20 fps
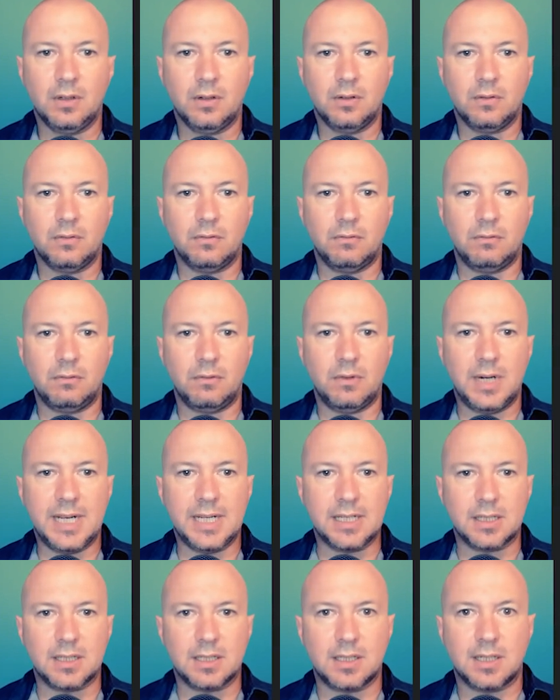
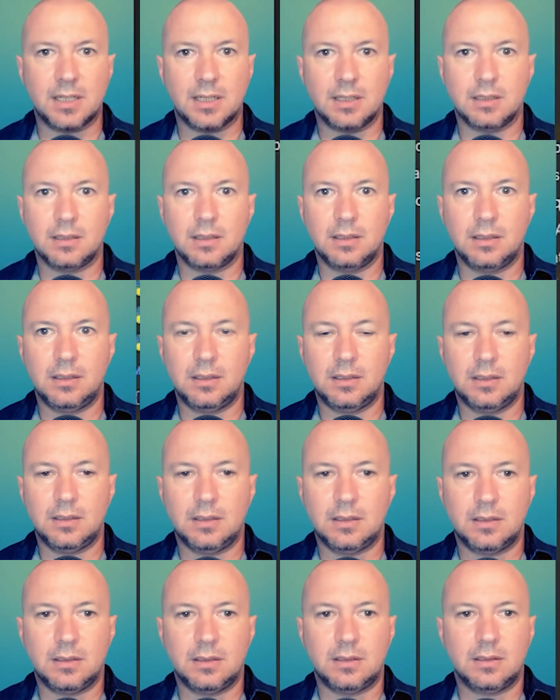Right.
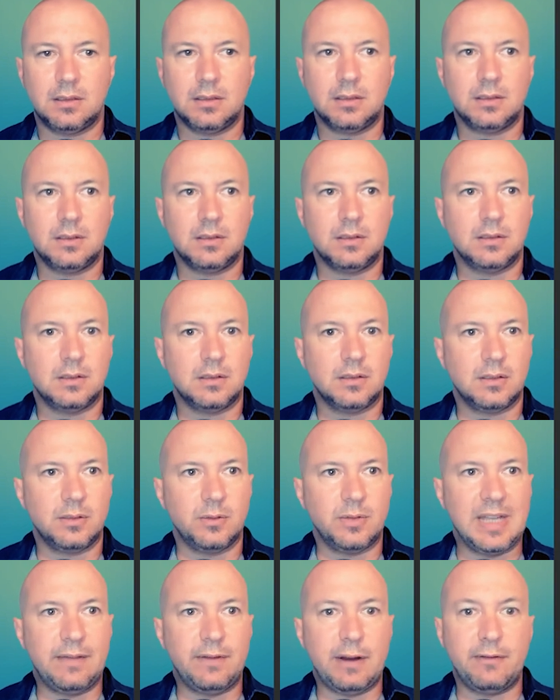So
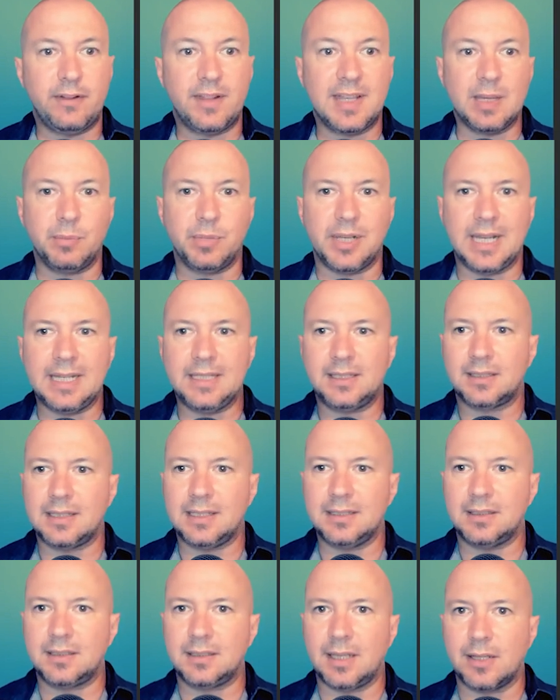we have everything in place.
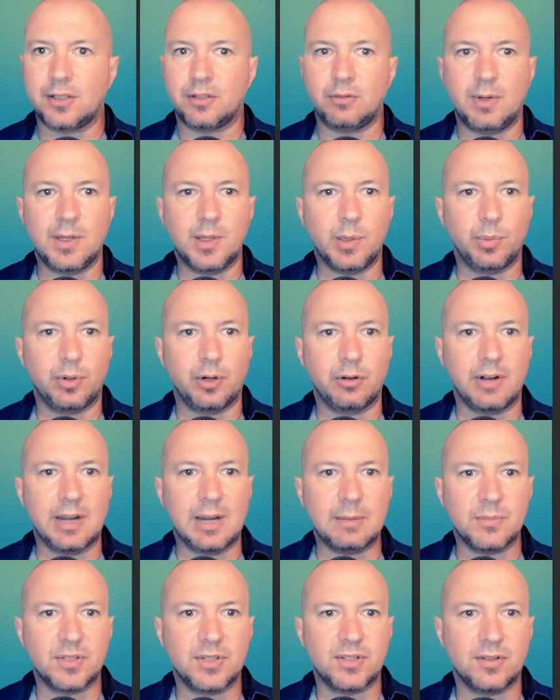Let's start to run the
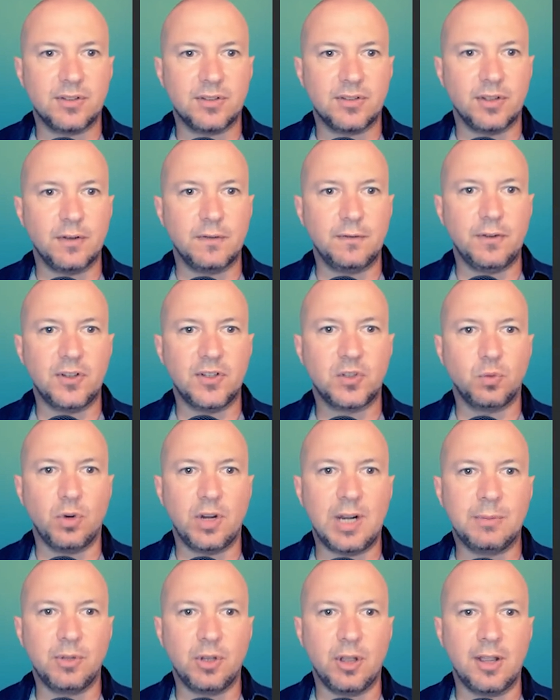programs. So the first
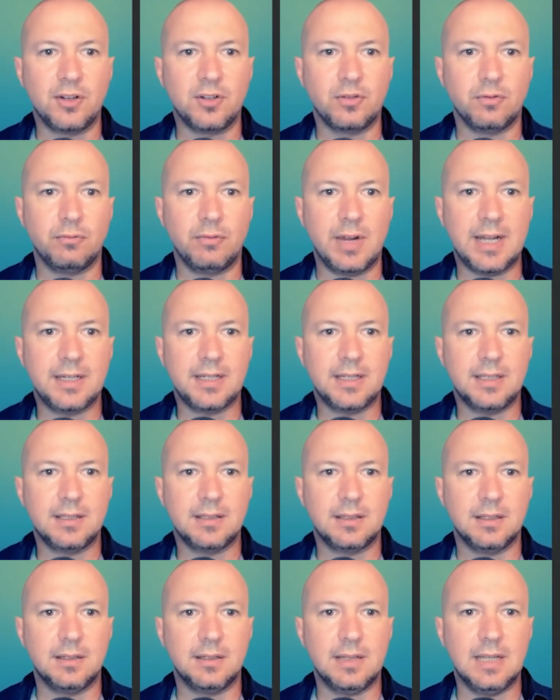one I'm going to run is
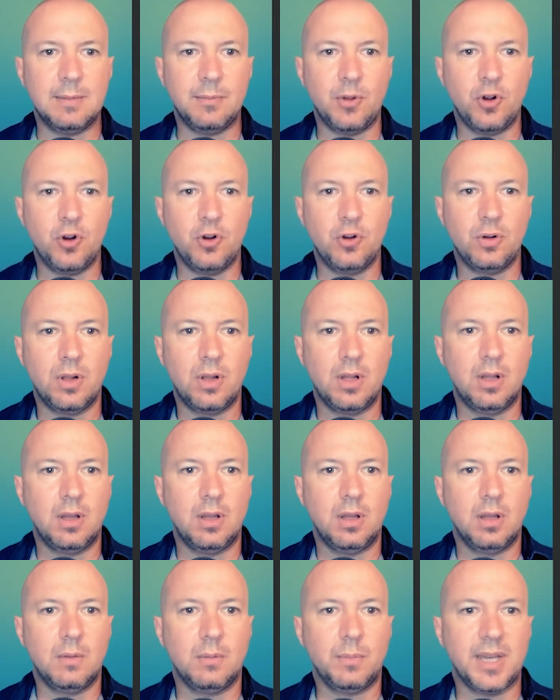the demo
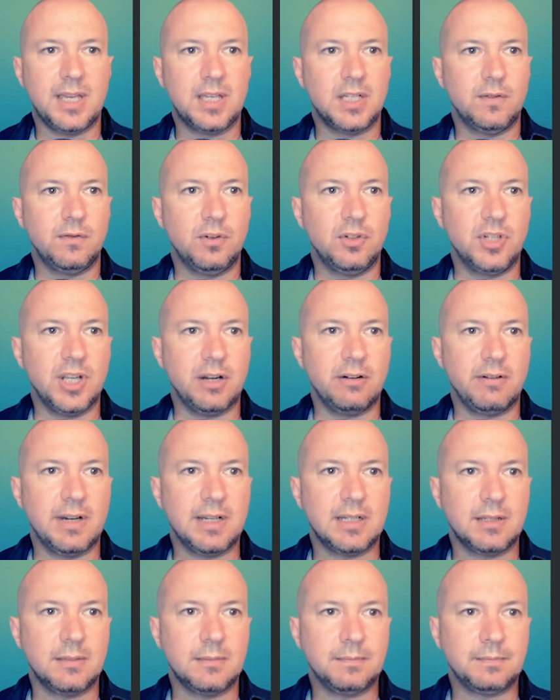page view generator.